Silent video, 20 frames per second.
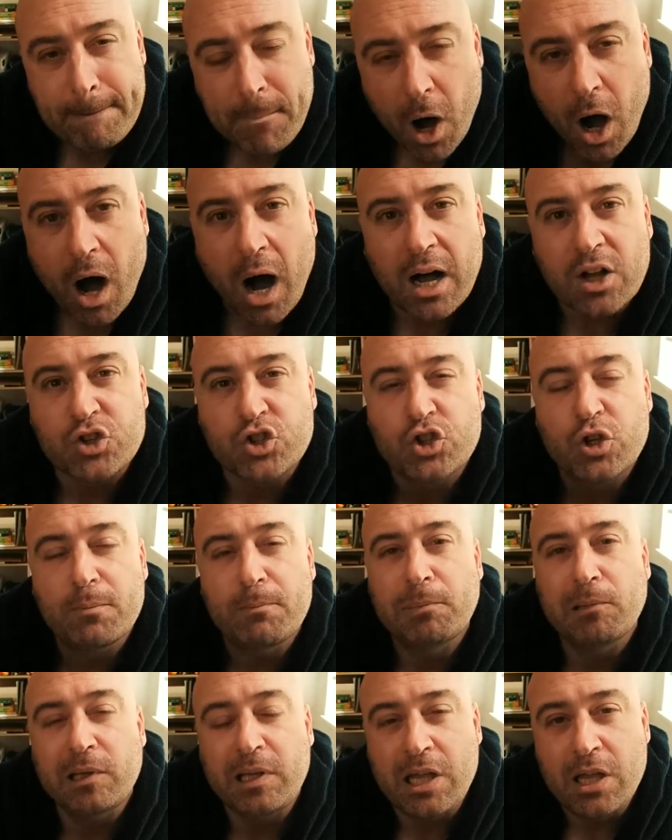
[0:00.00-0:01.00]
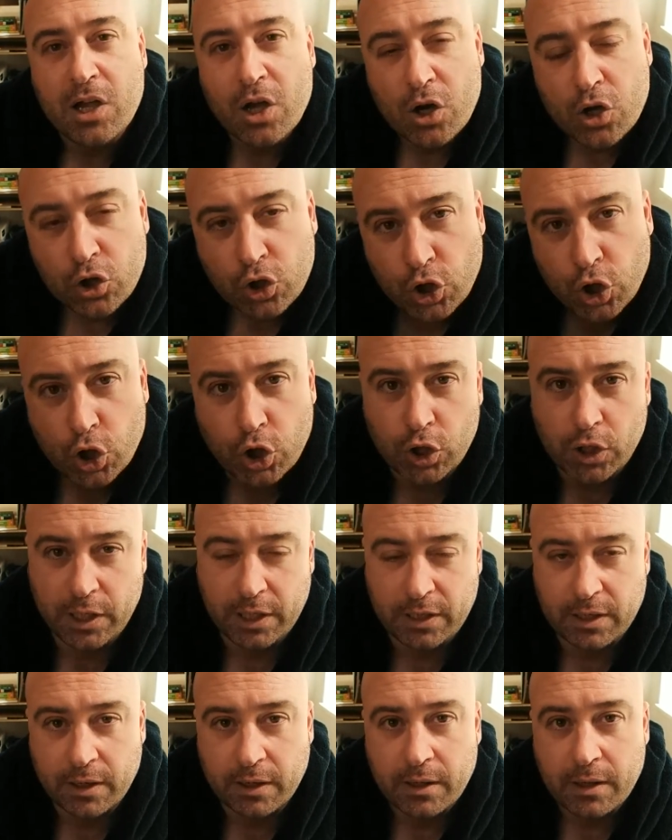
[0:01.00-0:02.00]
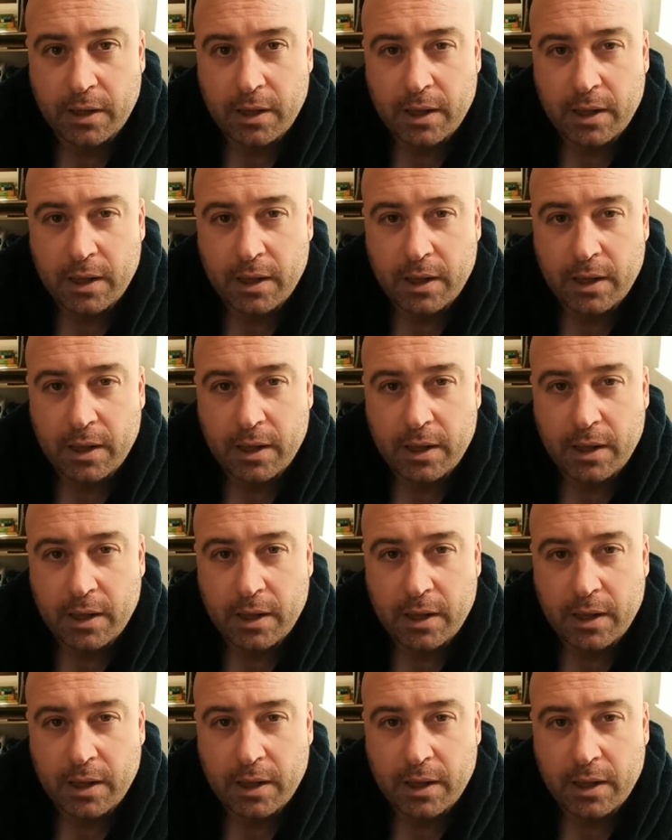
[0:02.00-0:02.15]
possibly could